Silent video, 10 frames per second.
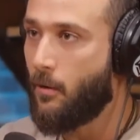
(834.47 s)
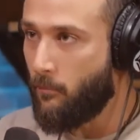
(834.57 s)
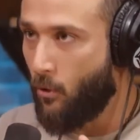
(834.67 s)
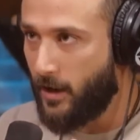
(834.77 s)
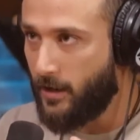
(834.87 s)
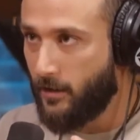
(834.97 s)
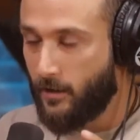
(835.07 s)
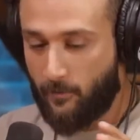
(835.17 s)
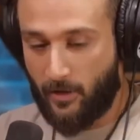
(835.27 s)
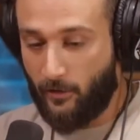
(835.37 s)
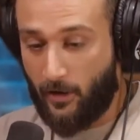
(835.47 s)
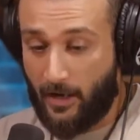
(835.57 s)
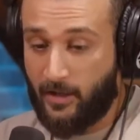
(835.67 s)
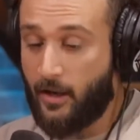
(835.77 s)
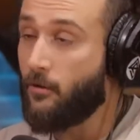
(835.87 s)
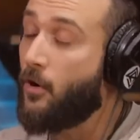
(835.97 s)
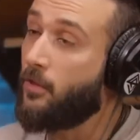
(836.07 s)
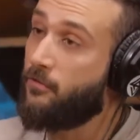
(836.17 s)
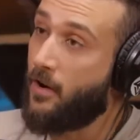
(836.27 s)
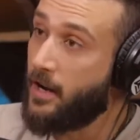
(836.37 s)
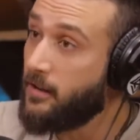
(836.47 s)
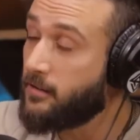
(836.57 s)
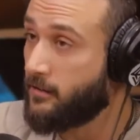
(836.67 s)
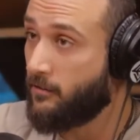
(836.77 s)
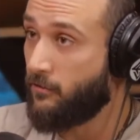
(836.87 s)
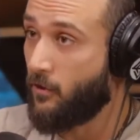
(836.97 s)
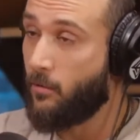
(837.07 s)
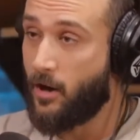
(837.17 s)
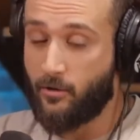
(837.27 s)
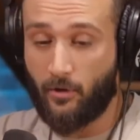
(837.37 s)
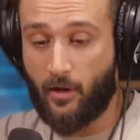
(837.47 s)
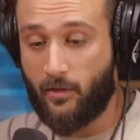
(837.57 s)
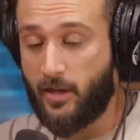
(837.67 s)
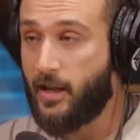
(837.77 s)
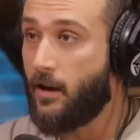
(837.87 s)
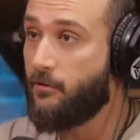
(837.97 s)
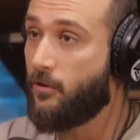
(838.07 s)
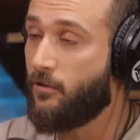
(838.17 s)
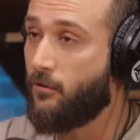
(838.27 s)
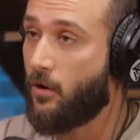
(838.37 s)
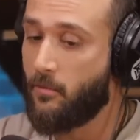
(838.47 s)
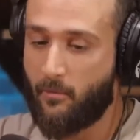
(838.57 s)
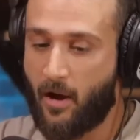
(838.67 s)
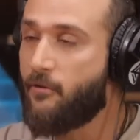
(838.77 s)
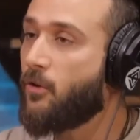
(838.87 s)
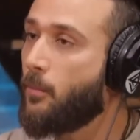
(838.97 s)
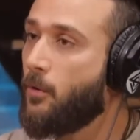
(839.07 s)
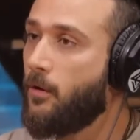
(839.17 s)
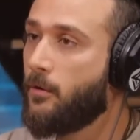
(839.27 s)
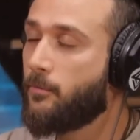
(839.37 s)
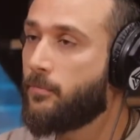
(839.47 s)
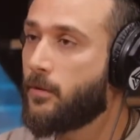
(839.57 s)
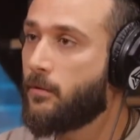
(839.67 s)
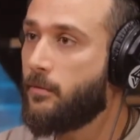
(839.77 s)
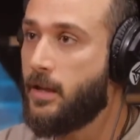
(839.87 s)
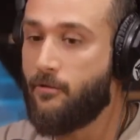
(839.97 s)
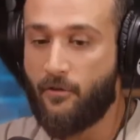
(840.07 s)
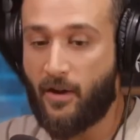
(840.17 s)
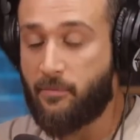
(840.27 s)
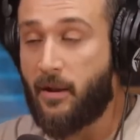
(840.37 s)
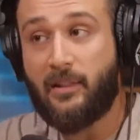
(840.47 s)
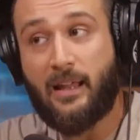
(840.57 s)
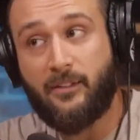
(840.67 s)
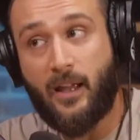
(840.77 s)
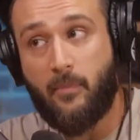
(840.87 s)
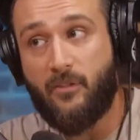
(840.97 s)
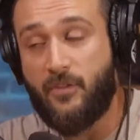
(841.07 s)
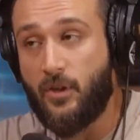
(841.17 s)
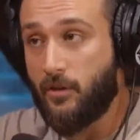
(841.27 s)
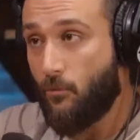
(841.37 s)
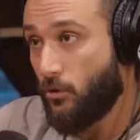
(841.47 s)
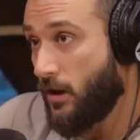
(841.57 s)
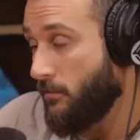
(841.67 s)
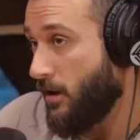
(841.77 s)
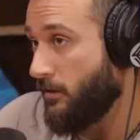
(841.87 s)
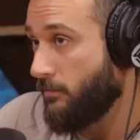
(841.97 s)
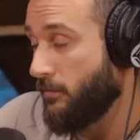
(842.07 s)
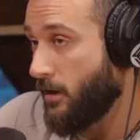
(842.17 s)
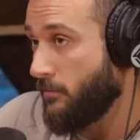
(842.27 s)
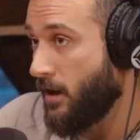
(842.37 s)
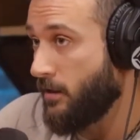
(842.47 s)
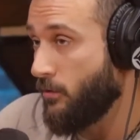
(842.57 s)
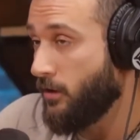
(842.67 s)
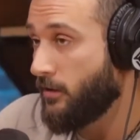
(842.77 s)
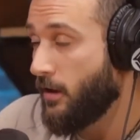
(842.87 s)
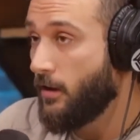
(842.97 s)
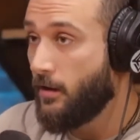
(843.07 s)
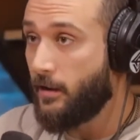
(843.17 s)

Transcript: At what point? Look, I take care of all the finances of the farm. I do a lot of the accounting for the farm. Am I a farmer? Even if I spend less time in the field and more time behind the books.